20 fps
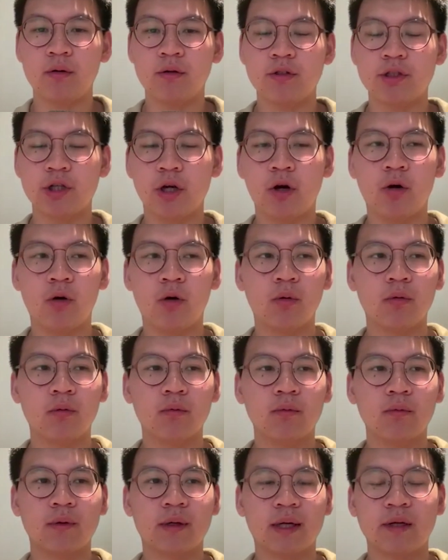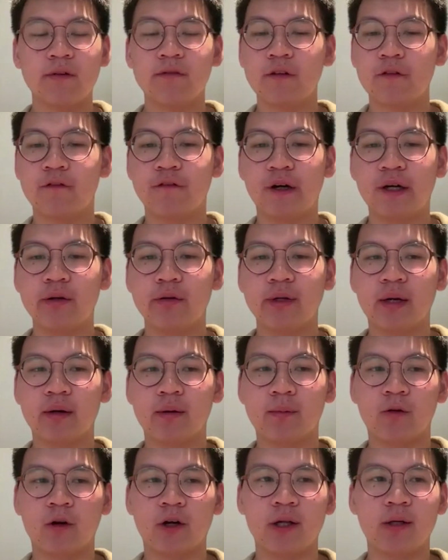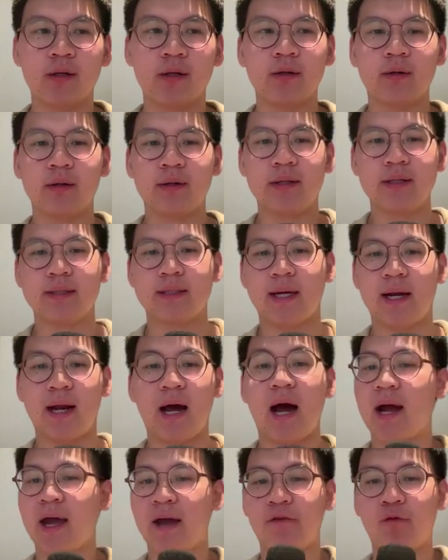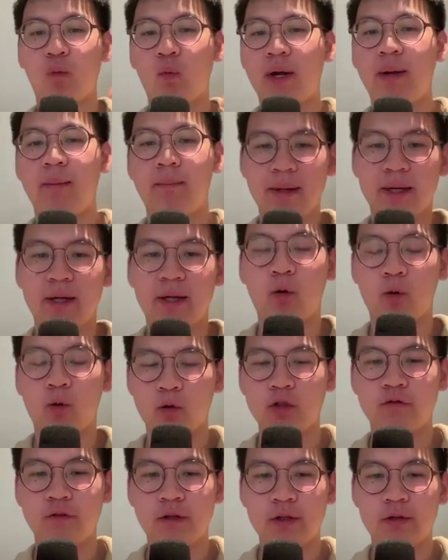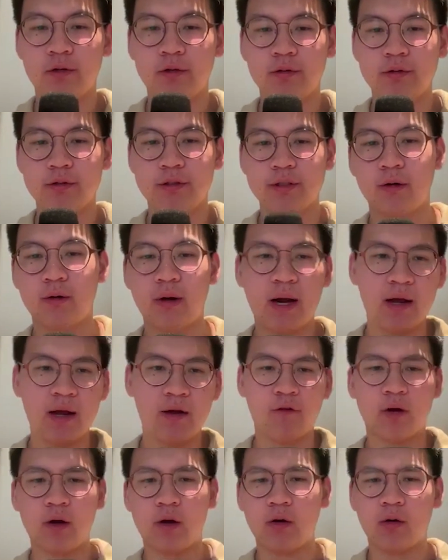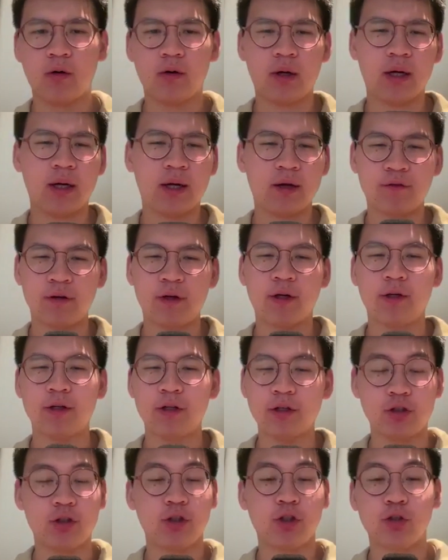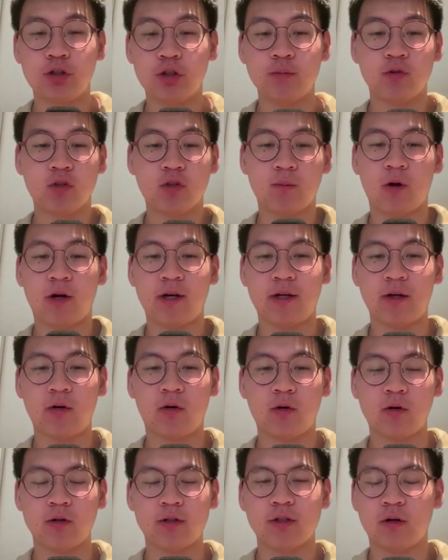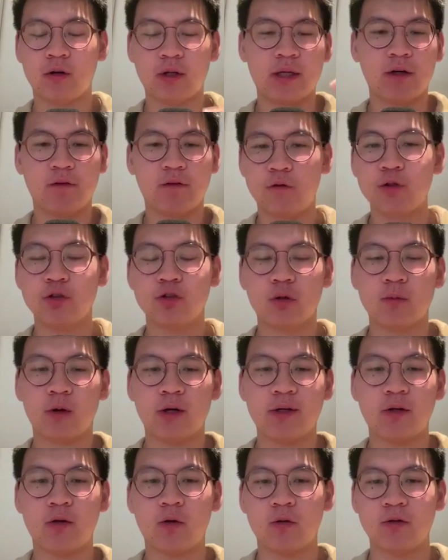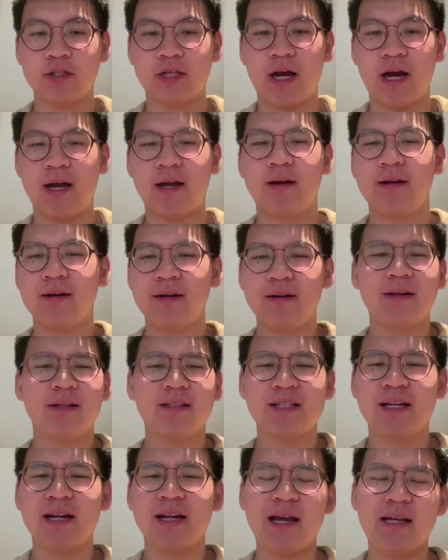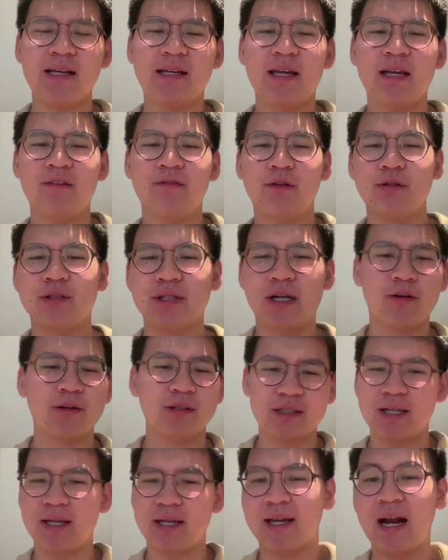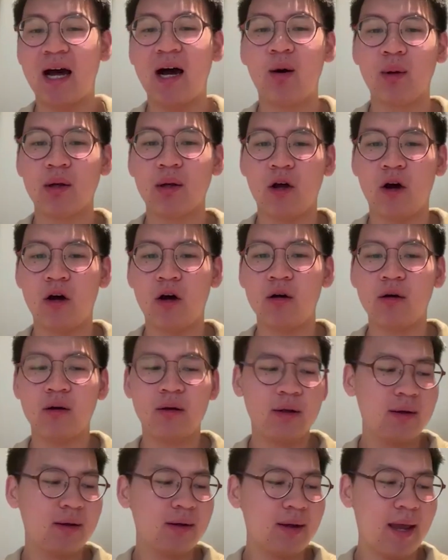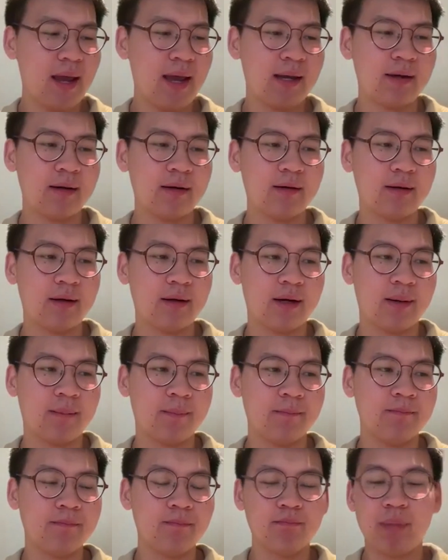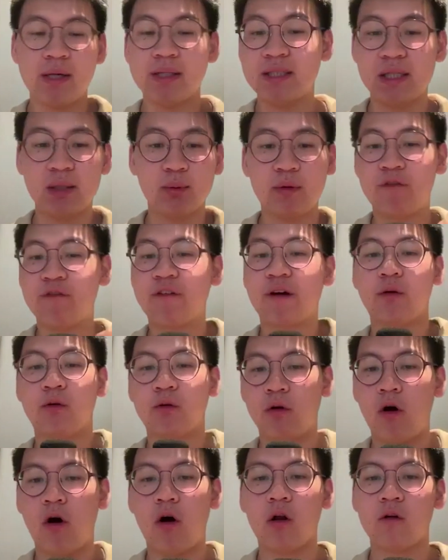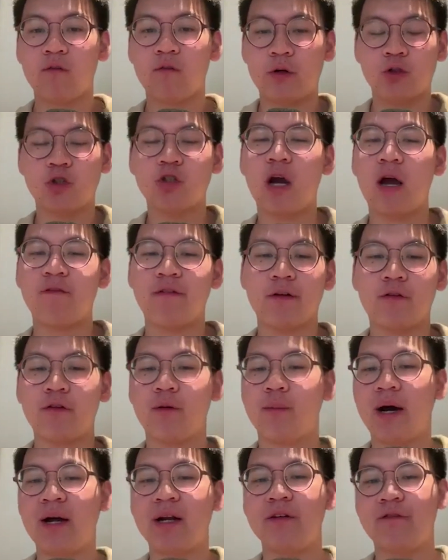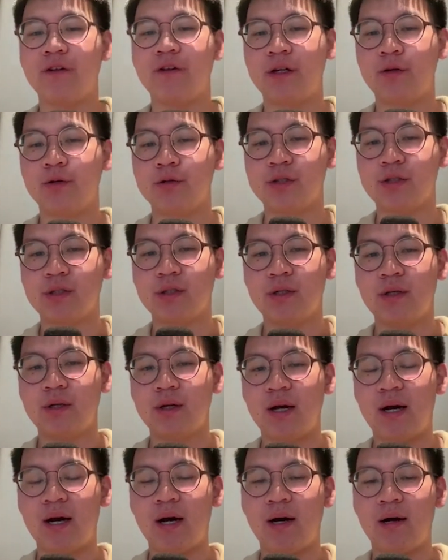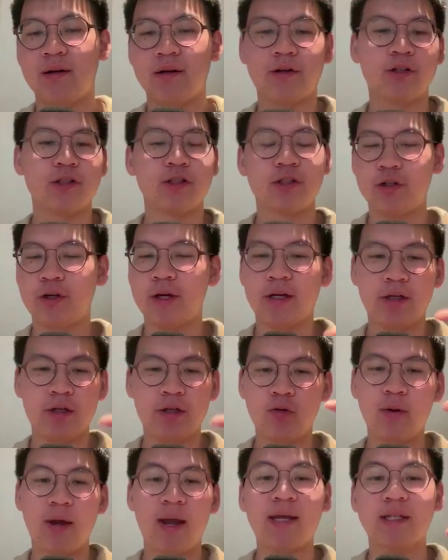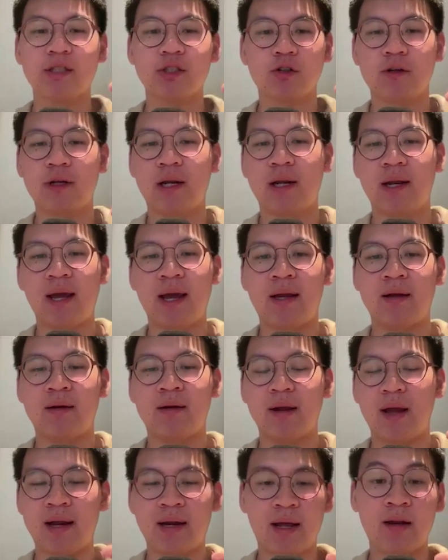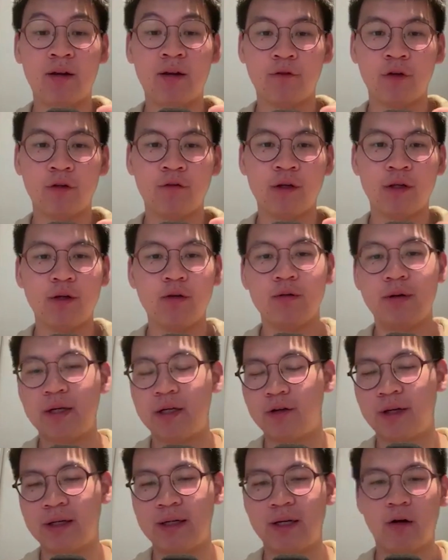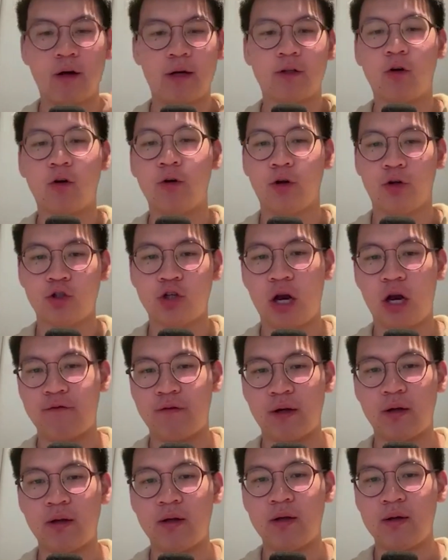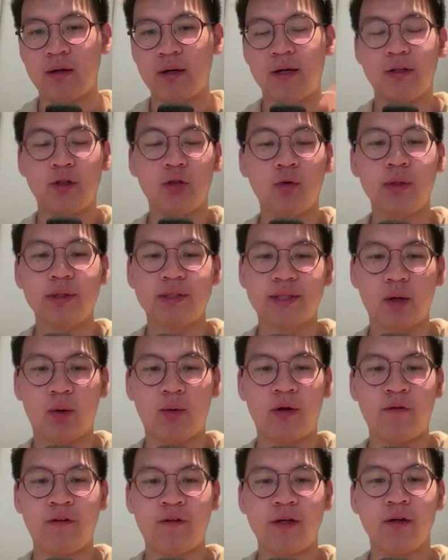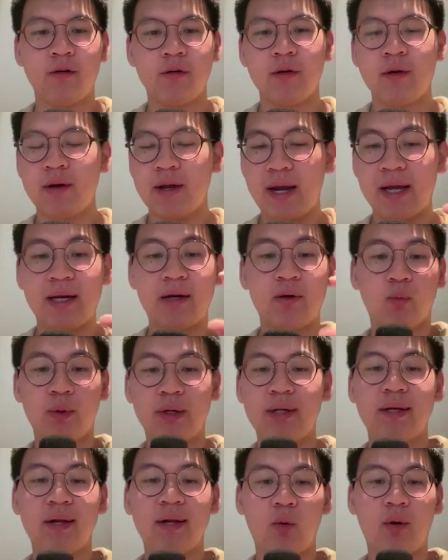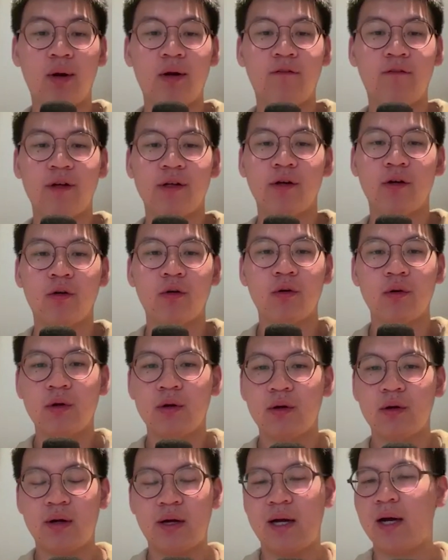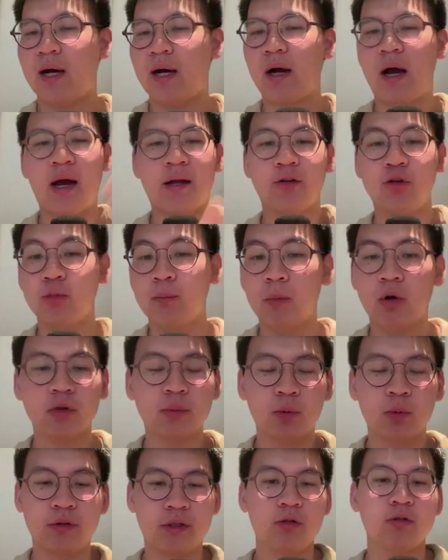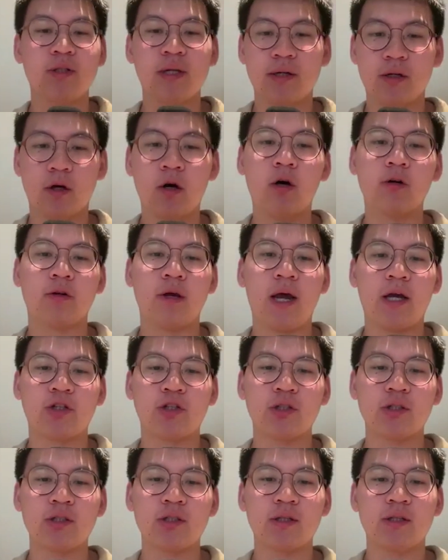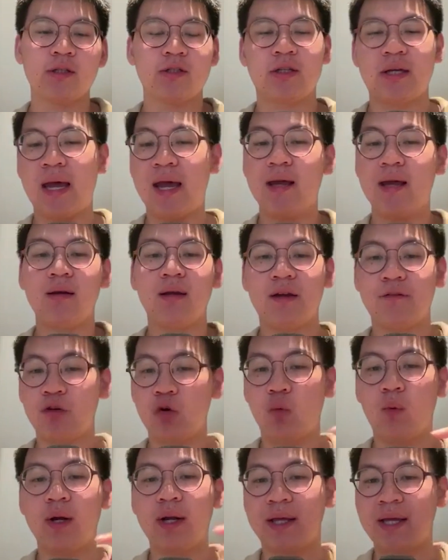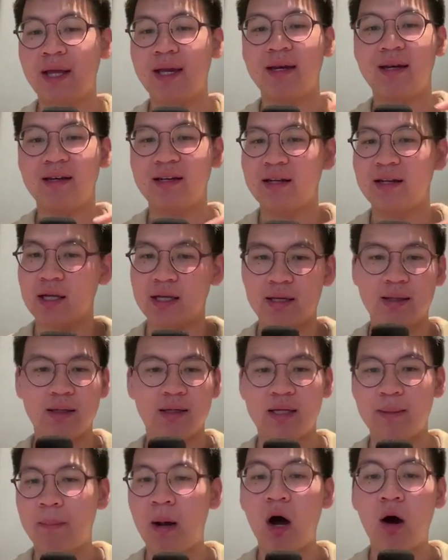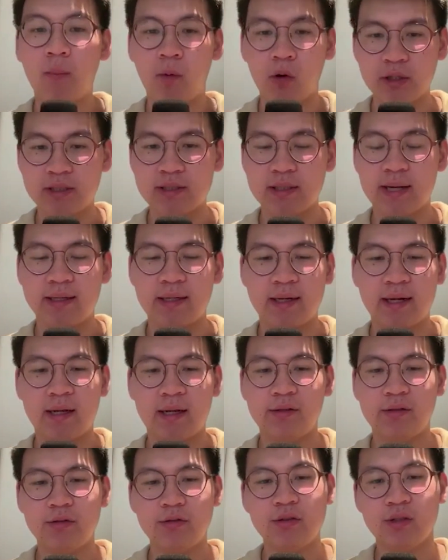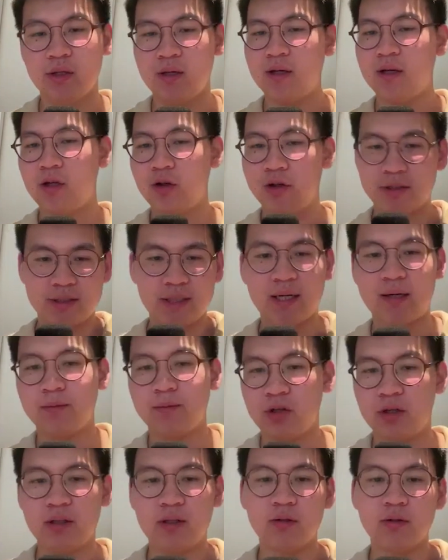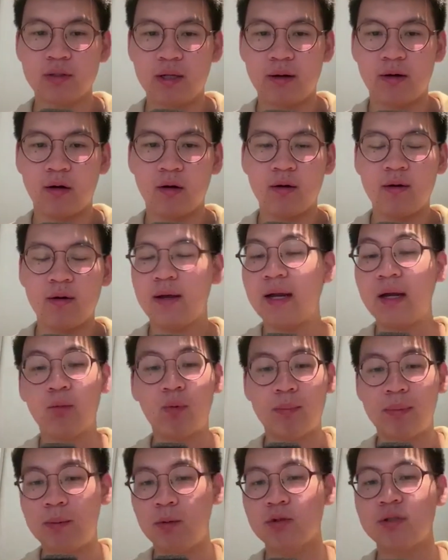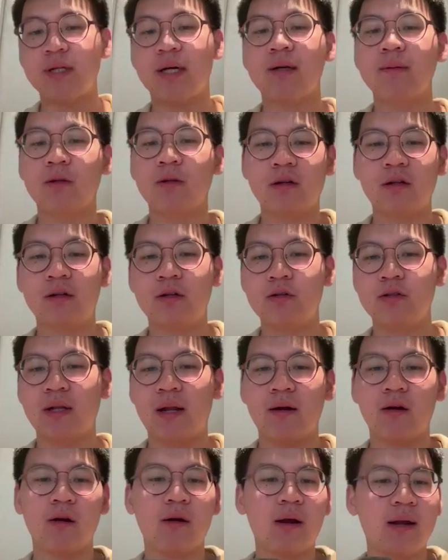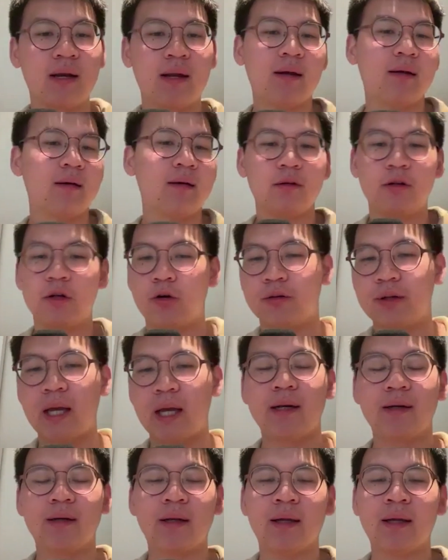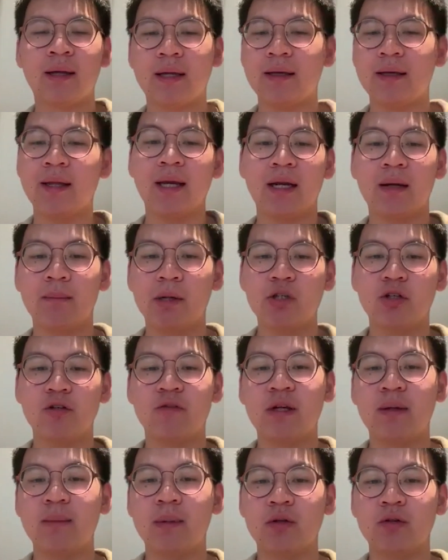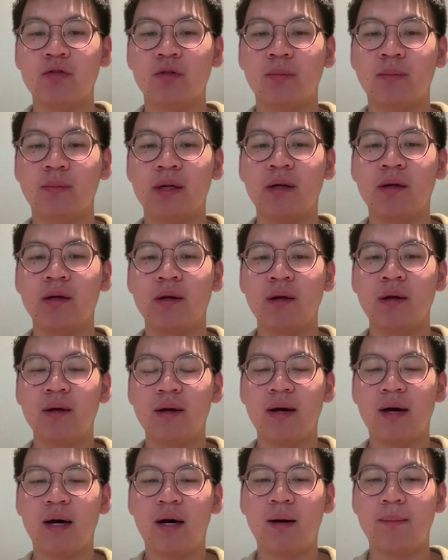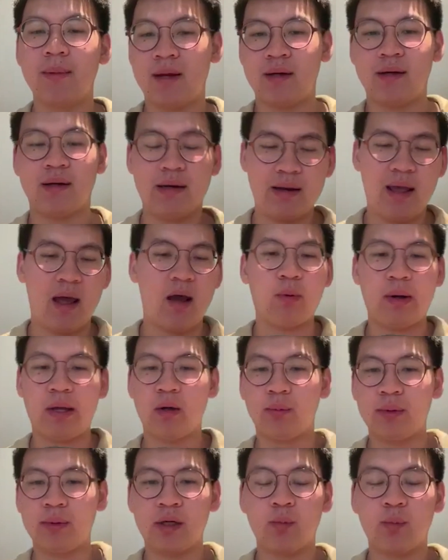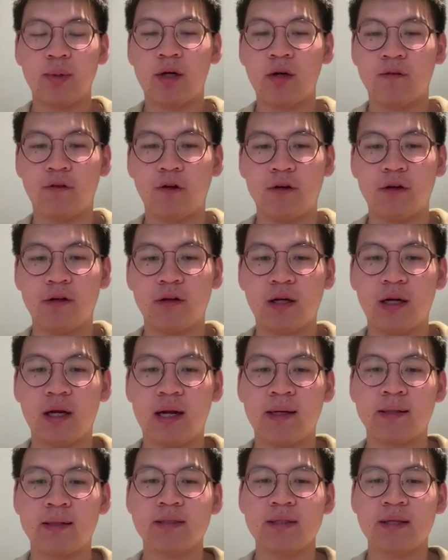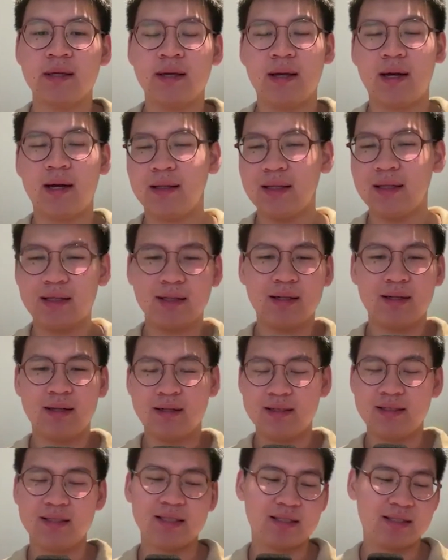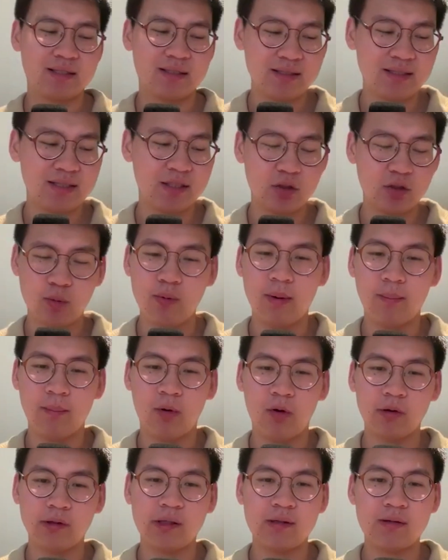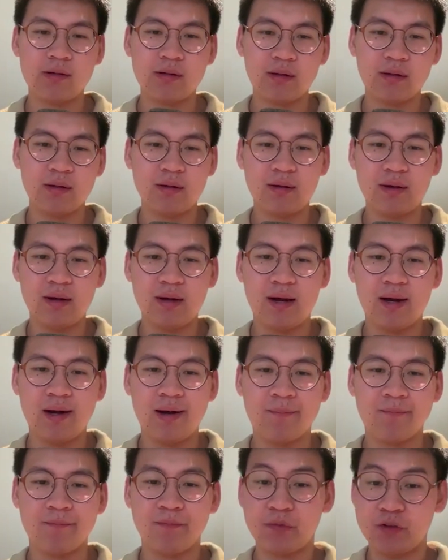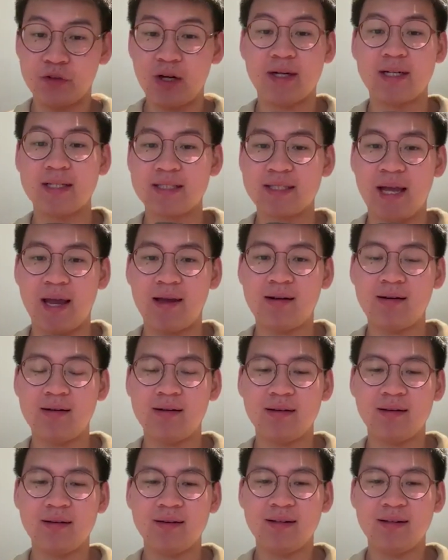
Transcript: So kind of the funnel that I'm running is that I have one big course video. So I have a YouTube scriptwriting course or like a full scriptwriting course guide that's at 80K views now. It's like an hour long. Uh-huh. And basically we funnel all of our traffic from other videos because you can do an end screen at the end of your video, and you can direct all your traffic towards that one video. And then within that one video, I do multiple newsletter call to actions to, hey, if you want to get the PowerPoint slide that I used, you can sign up to the newsletter. And when people sign up to the newsletter, and then they get a bunch of emails from me, and that way we convert into clients. And I think this is super important to understand.